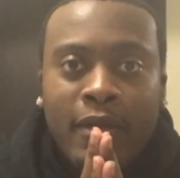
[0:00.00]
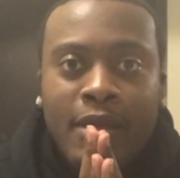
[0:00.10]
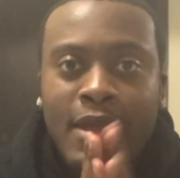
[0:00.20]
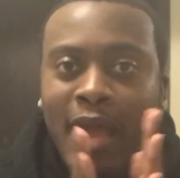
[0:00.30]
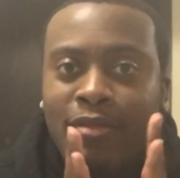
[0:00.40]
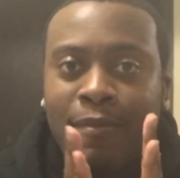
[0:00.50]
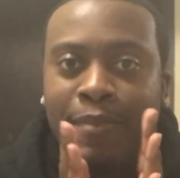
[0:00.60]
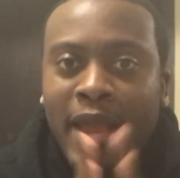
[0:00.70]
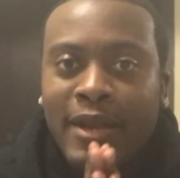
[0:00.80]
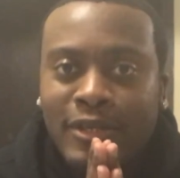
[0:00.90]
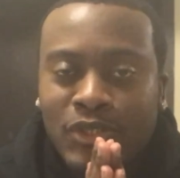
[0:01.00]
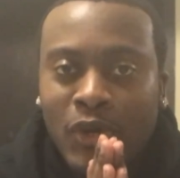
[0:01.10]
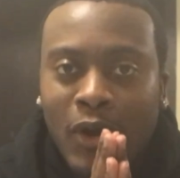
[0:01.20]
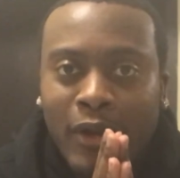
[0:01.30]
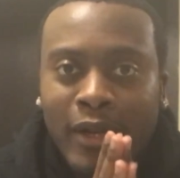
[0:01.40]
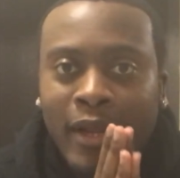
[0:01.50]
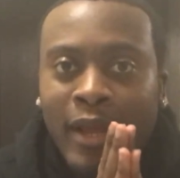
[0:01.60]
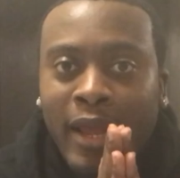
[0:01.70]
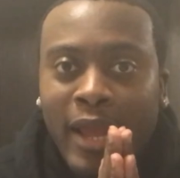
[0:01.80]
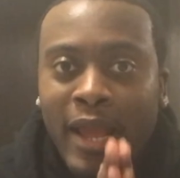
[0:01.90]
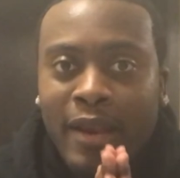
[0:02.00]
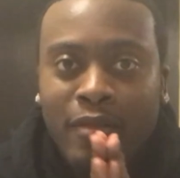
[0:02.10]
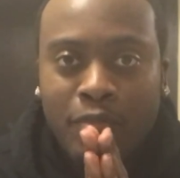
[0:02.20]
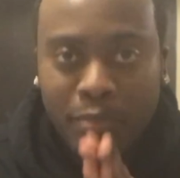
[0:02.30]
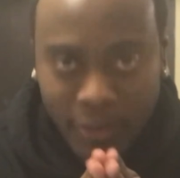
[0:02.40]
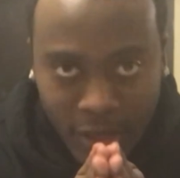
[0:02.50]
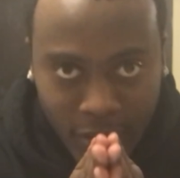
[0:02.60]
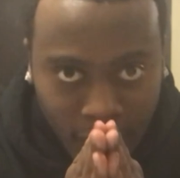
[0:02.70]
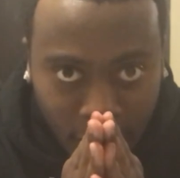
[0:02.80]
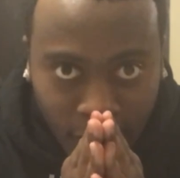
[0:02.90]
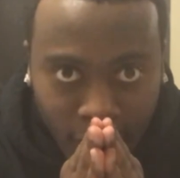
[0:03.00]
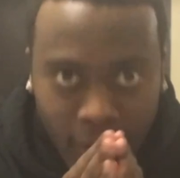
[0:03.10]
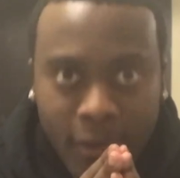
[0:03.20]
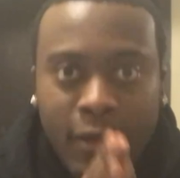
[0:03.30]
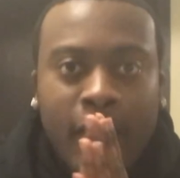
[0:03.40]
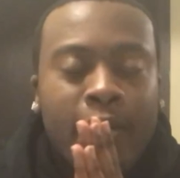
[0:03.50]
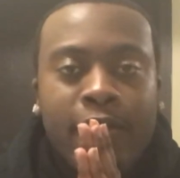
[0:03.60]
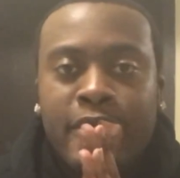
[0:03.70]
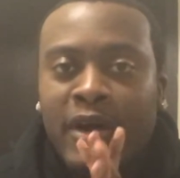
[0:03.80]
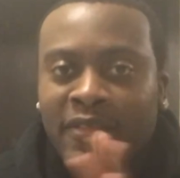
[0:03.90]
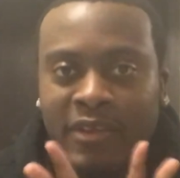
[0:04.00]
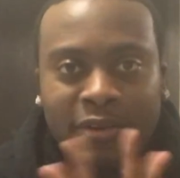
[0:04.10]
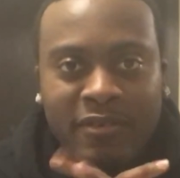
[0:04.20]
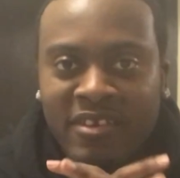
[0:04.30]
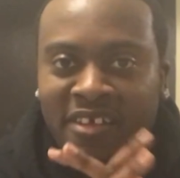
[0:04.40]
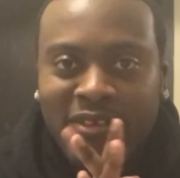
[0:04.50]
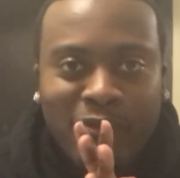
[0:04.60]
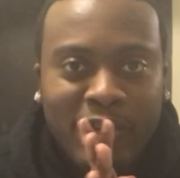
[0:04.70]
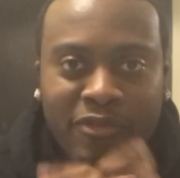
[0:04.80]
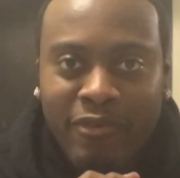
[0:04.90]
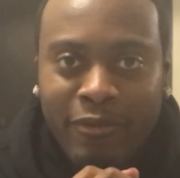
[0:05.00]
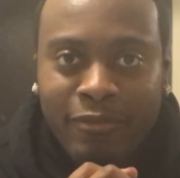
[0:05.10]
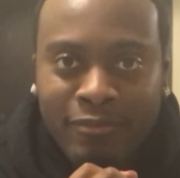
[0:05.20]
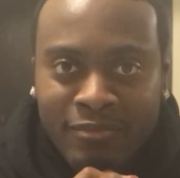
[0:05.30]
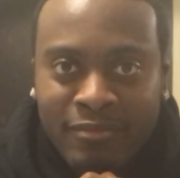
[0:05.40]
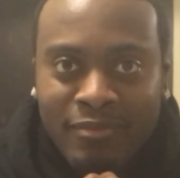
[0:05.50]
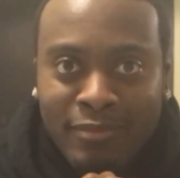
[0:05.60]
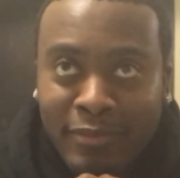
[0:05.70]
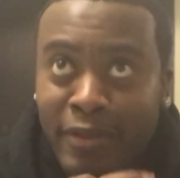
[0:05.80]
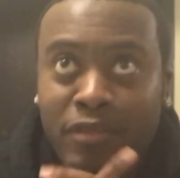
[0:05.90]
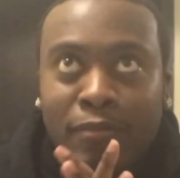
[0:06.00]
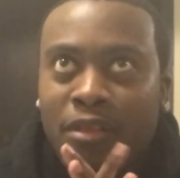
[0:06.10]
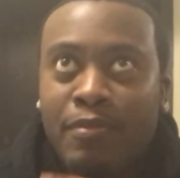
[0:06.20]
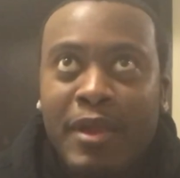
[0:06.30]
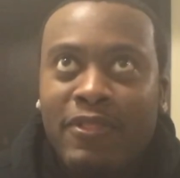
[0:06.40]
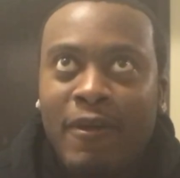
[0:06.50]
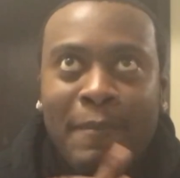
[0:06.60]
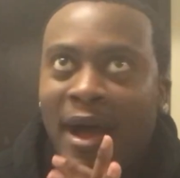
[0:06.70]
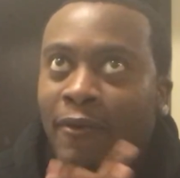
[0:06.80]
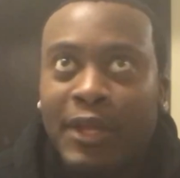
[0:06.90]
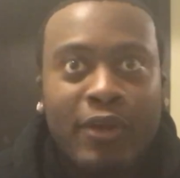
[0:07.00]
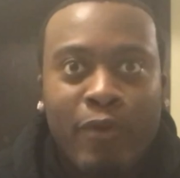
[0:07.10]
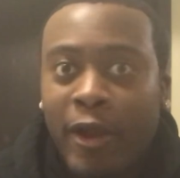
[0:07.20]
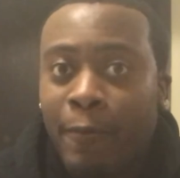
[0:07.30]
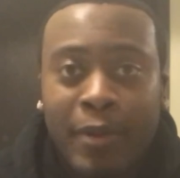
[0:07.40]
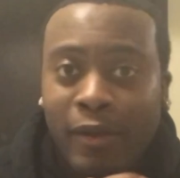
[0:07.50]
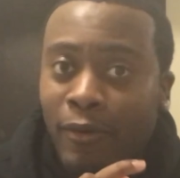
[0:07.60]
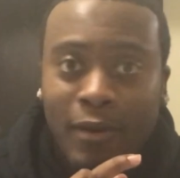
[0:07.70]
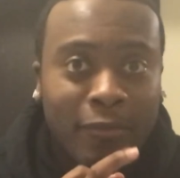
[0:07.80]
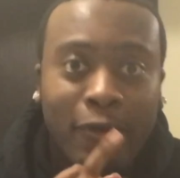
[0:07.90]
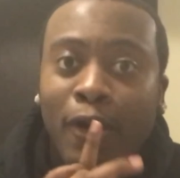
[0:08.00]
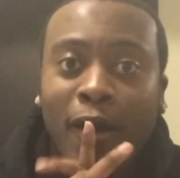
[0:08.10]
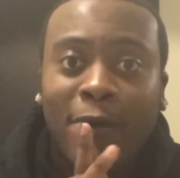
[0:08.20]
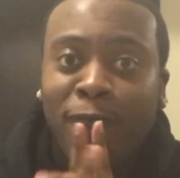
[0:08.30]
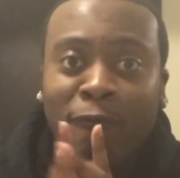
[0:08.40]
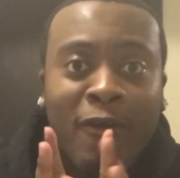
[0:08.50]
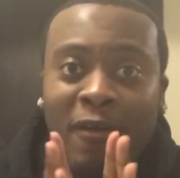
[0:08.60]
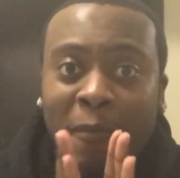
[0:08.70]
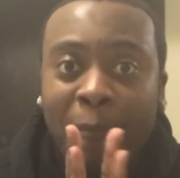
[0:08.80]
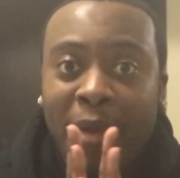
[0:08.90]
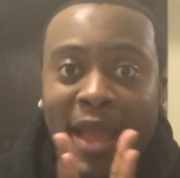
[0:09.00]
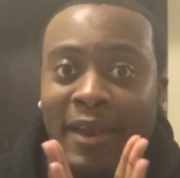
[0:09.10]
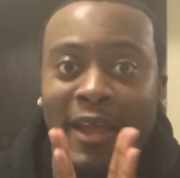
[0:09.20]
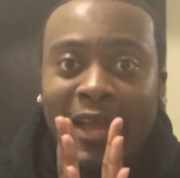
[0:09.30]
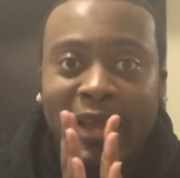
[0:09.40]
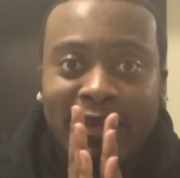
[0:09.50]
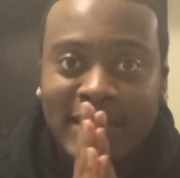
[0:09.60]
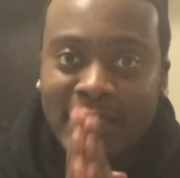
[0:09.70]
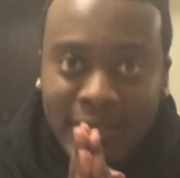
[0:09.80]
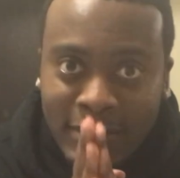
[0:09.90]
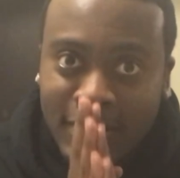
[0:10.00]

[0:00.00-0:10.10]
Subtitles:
He has a bandage on and it's bleeding. Nothing went through. This must be the bounty quicker picker-upper of Band-Aids.